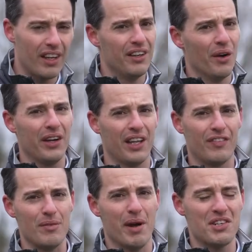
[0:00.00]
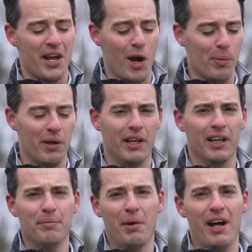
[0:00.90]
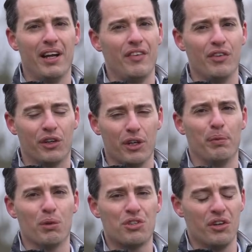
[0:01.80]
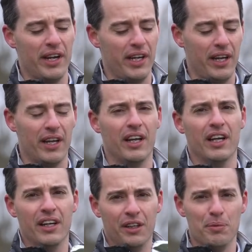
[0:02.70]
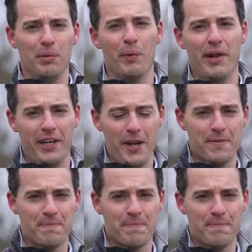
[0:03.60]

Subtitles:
Not going to give you much help, but if you're a good ball striker, could be the way to go.